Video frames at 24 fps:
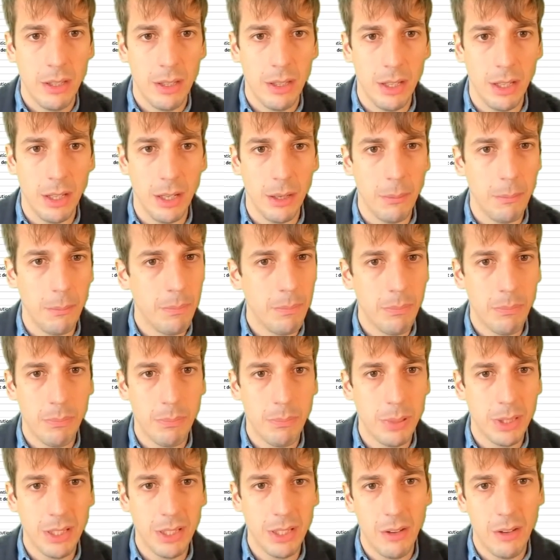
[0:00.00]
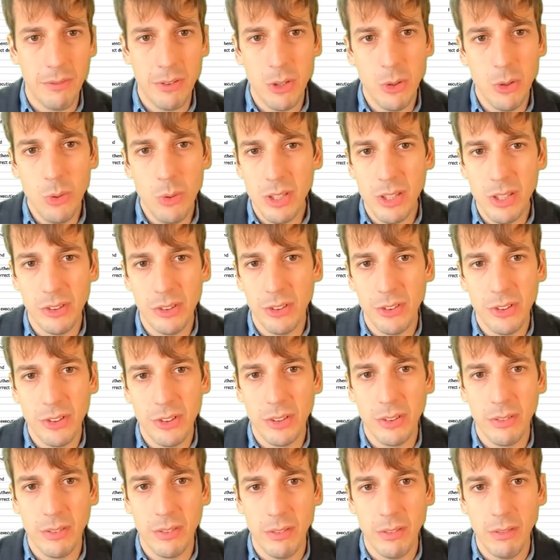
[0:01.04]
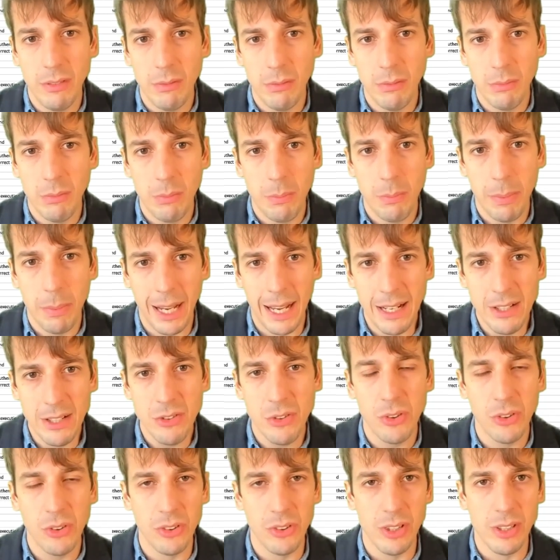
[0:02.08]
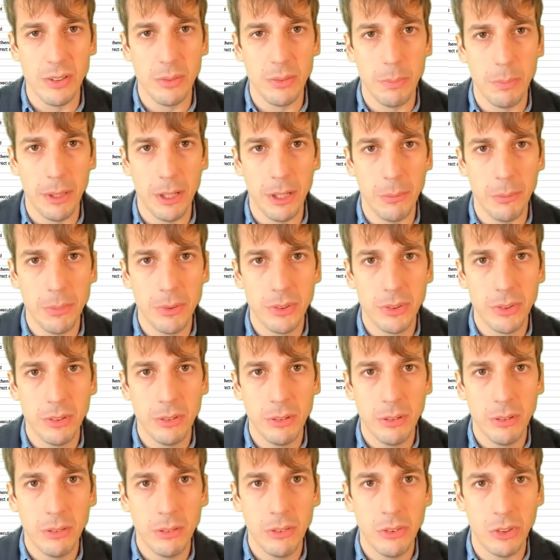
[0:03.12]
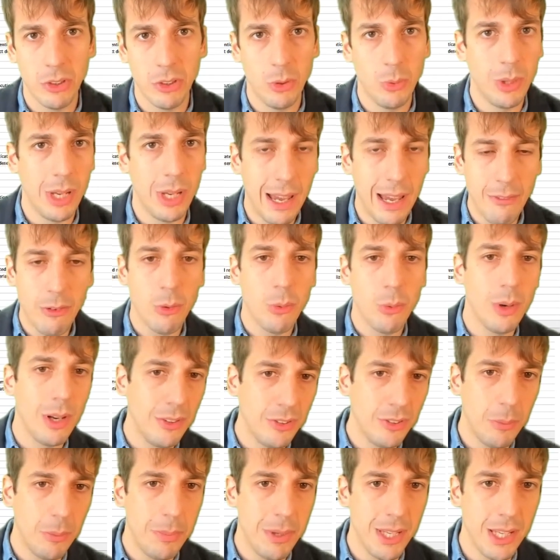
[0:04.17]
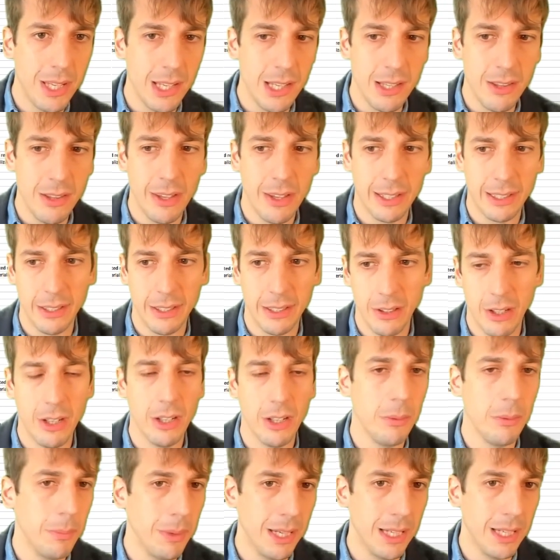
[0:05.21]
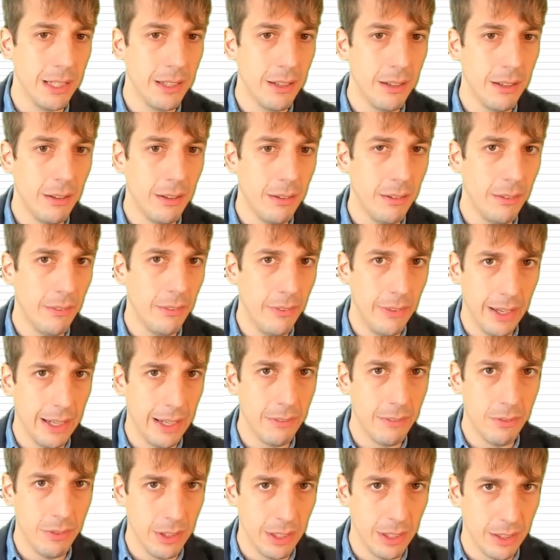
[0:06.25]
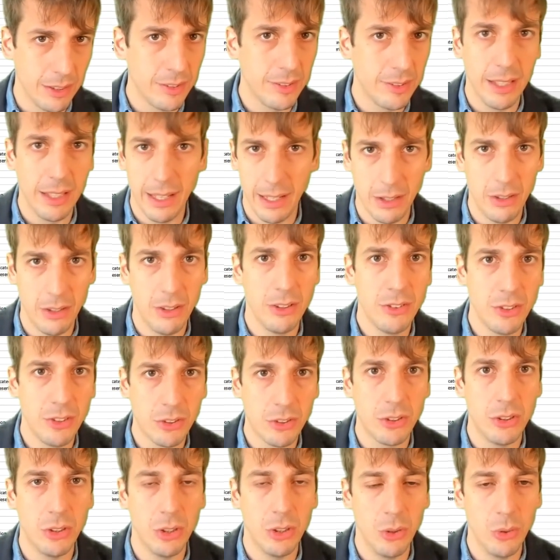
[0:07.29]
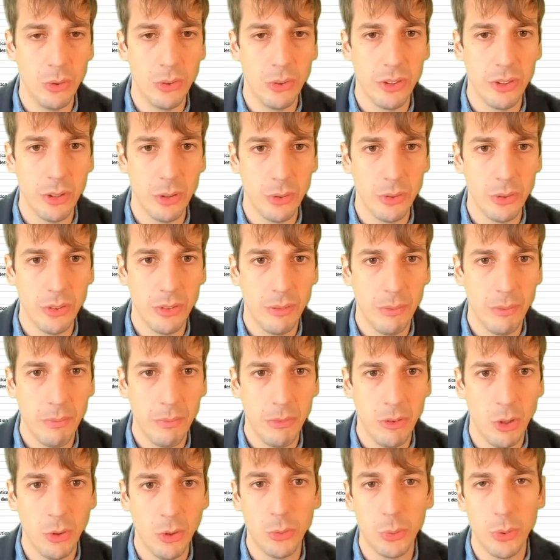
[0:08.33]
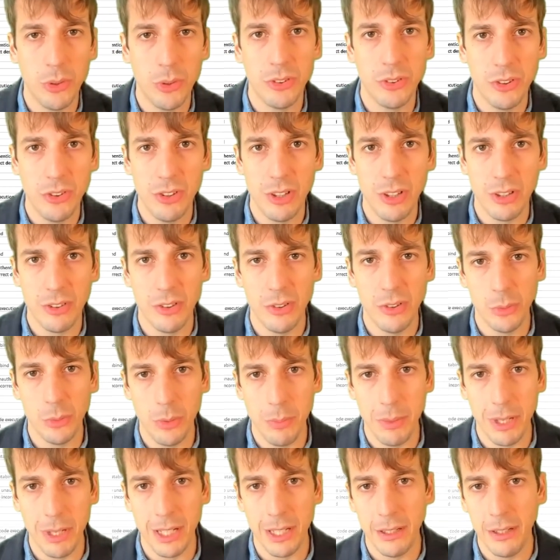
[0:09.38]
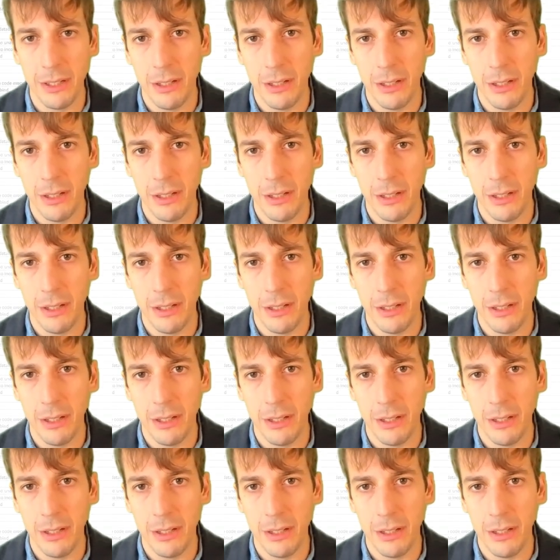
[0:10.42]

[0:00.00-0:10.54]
But a few of these are just patch release bumps. So we have a recipe that can automate that fix, and let's just close those. Those were the suggestions we made.